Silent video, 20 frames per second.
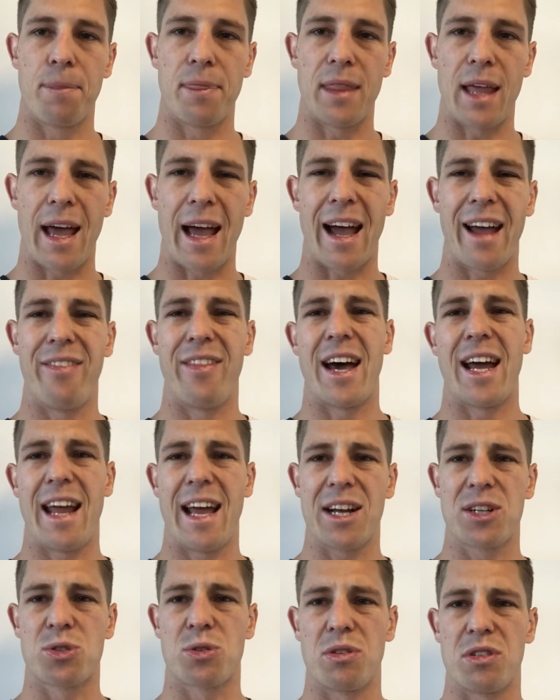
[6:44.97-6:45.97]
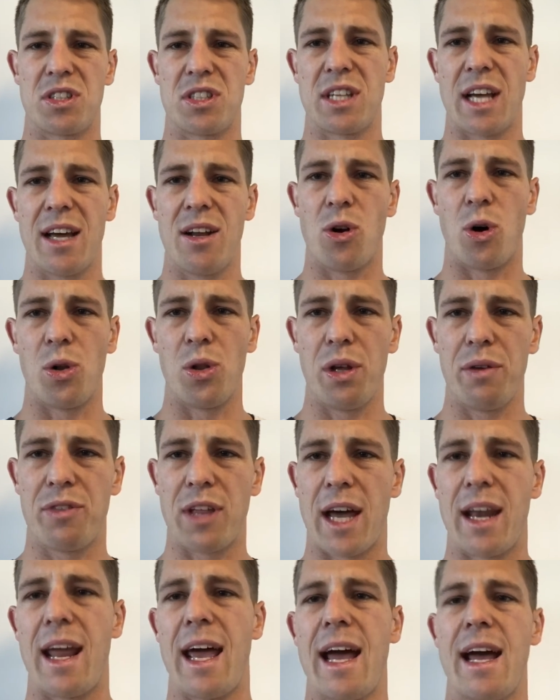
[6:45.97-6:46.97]
that extra set or lift
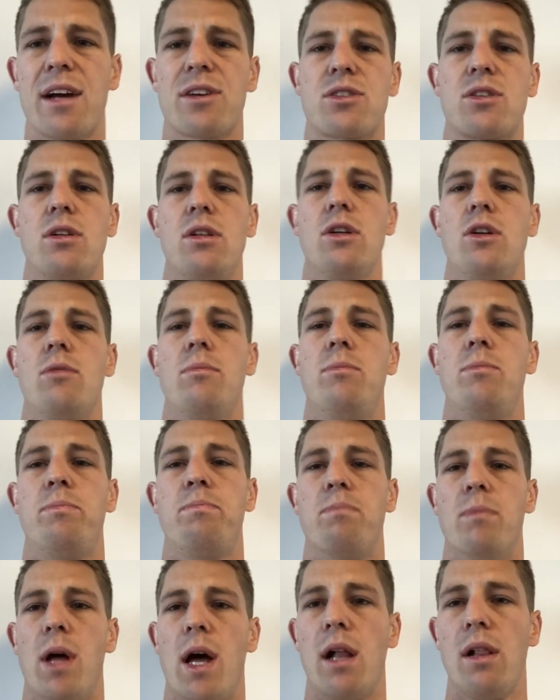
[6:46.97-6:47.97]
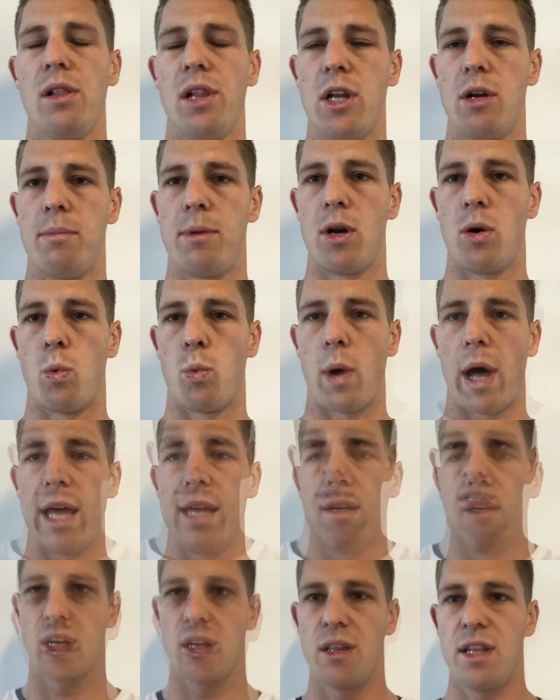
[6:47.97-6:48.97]
that extra a little bit of weight.